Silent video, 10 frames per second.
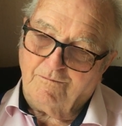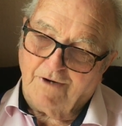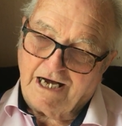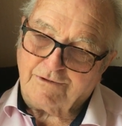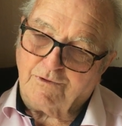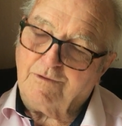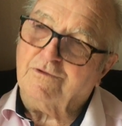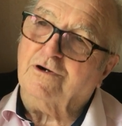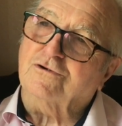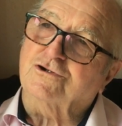as we
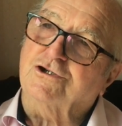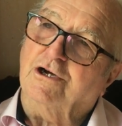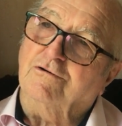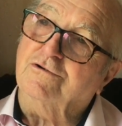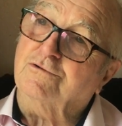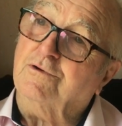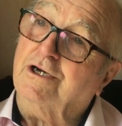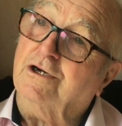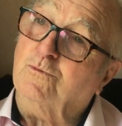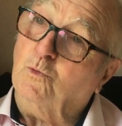were on stilts, we
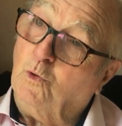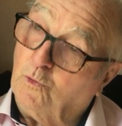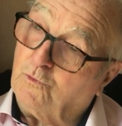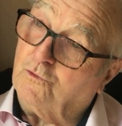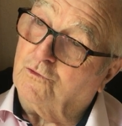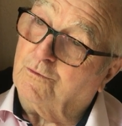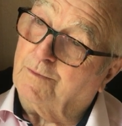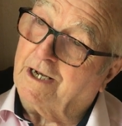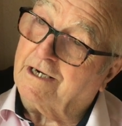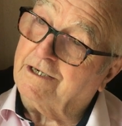could walk through the
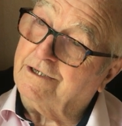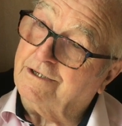puddle